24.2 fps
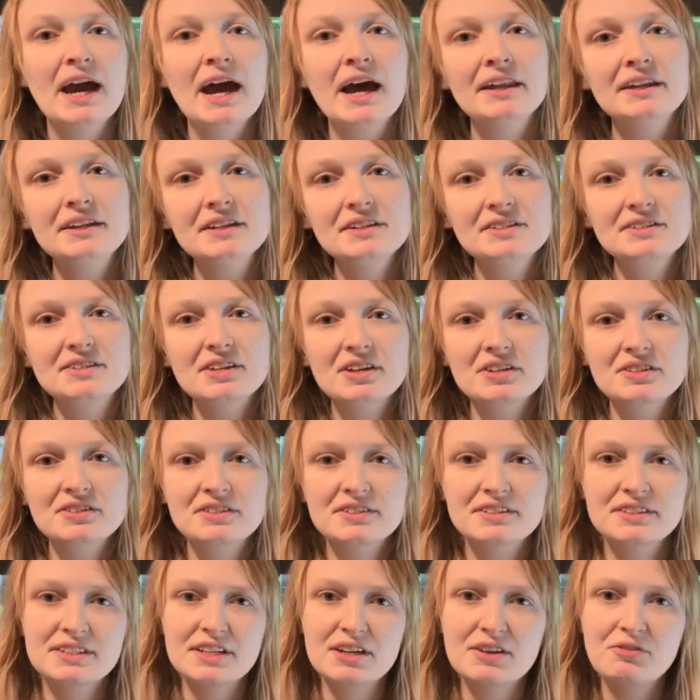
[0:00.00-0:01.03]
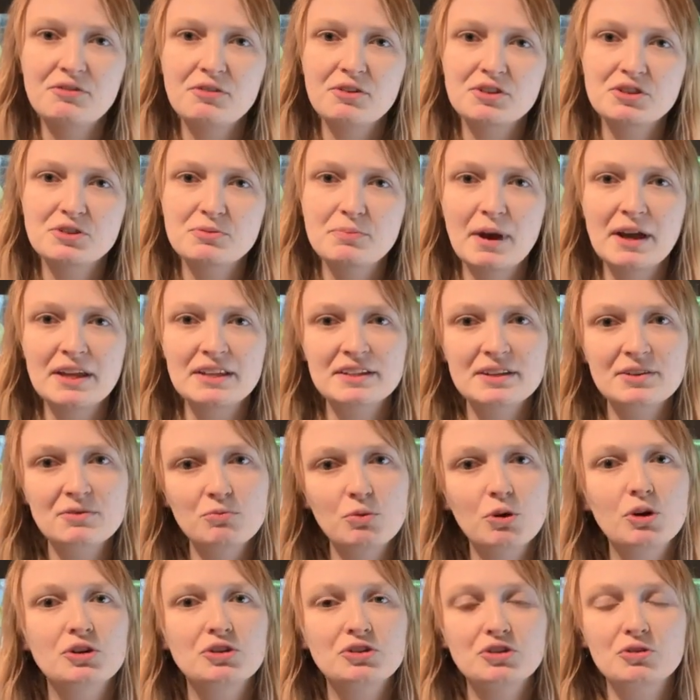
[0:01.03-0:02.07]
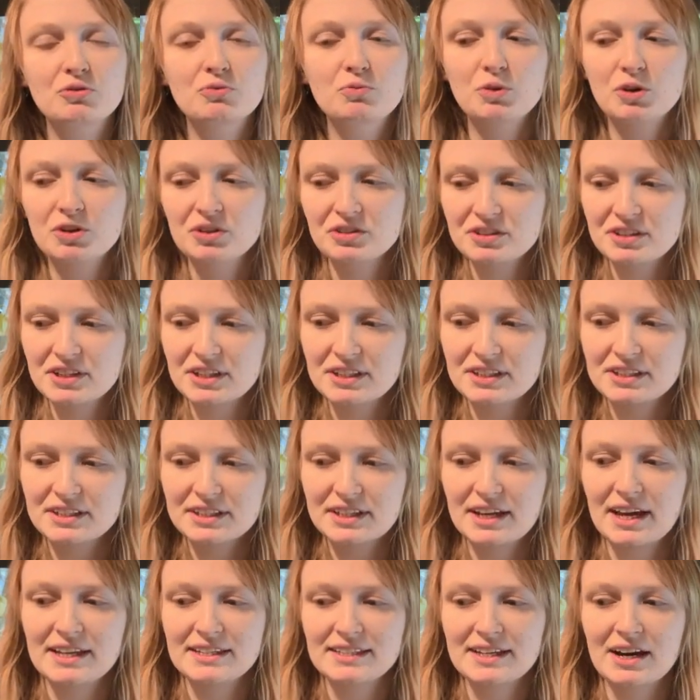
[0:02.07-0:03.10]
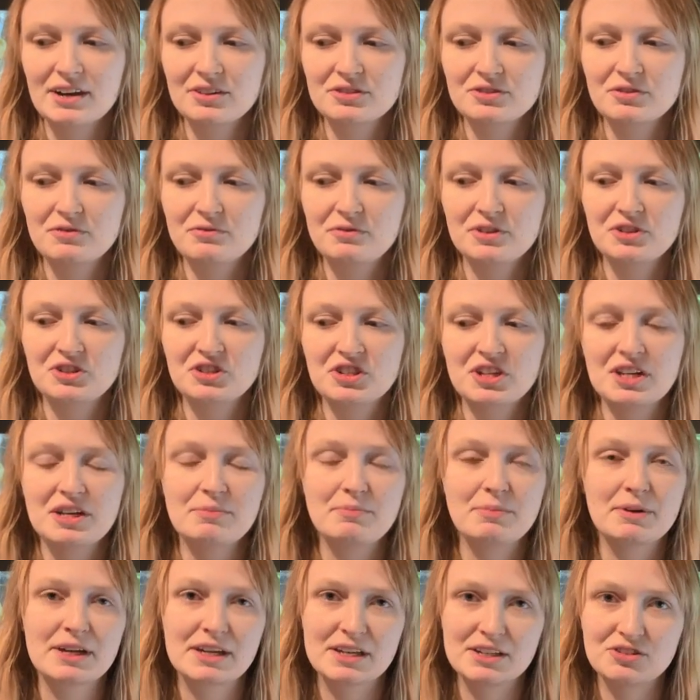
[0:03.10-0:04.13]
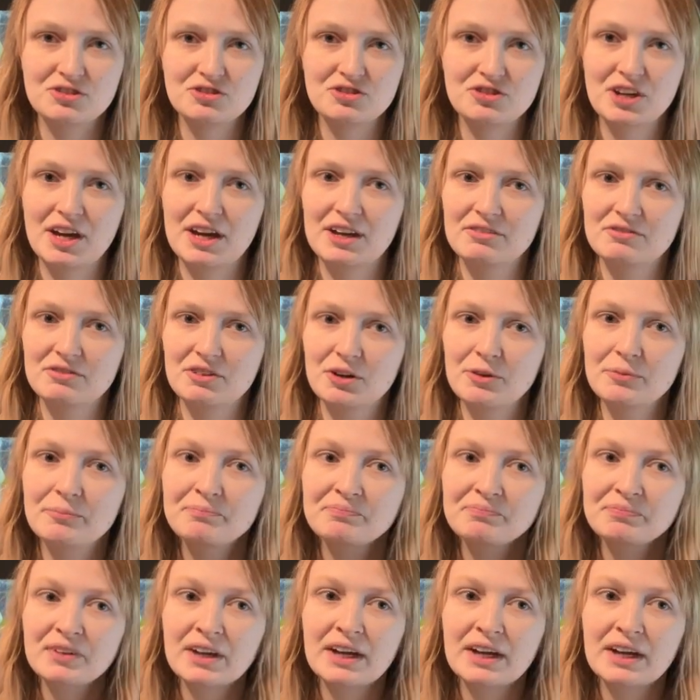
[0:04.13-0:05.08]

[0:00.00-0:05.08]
And this does differ depending what you're wanting to get out of fish keeping in general.